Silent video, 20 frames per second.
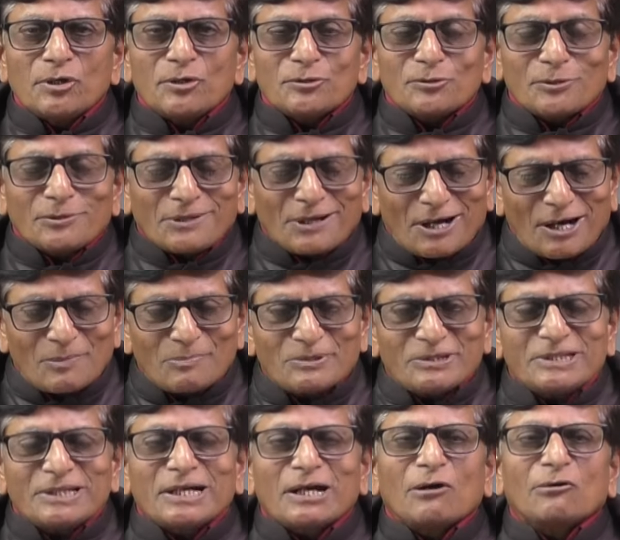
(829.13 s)
should
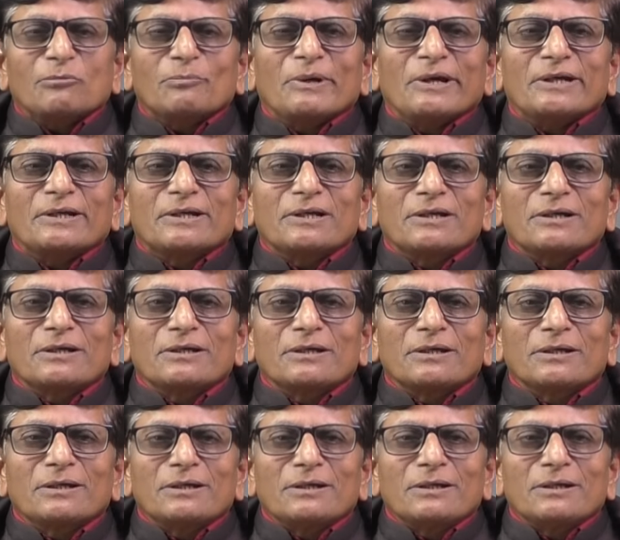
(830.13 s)
copy the government.
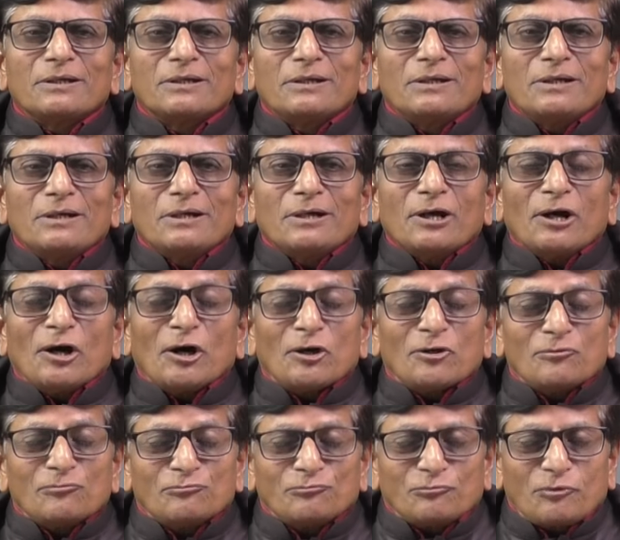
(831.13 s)

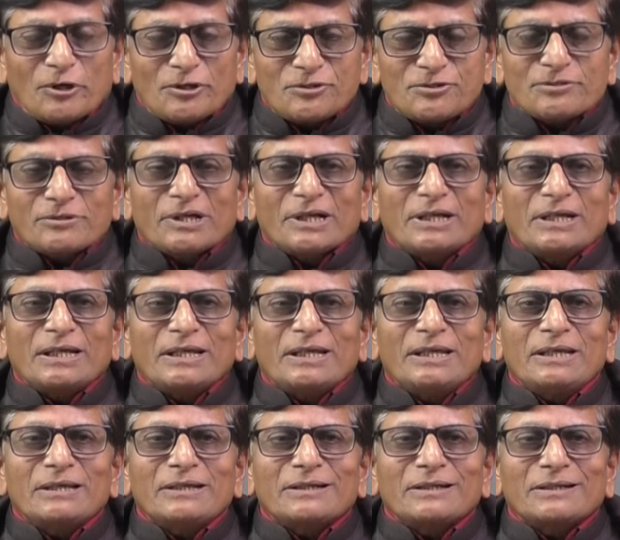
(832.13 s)

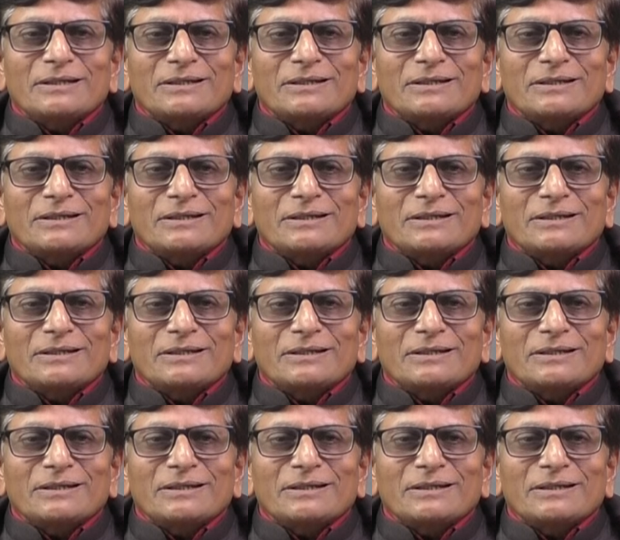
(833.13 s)
Unfortunately,